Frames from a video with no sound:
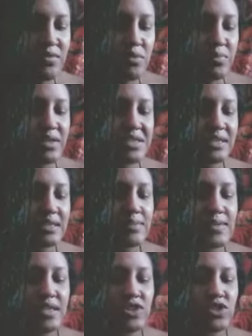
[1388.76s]
never place
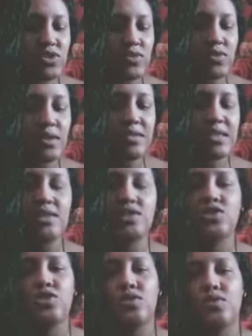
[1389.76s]
expectations or
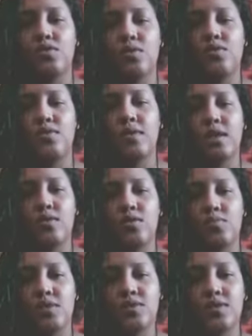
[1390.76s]
limitations on the growth of
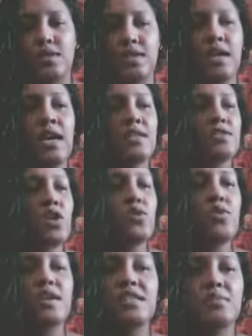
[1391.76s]
another person.
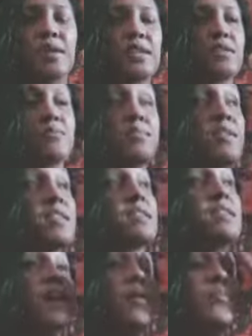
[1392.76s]
Don't expect them to be
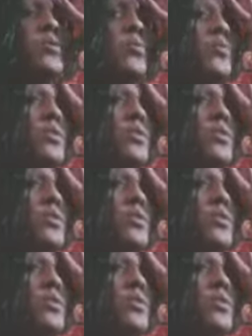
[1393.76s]
the top of the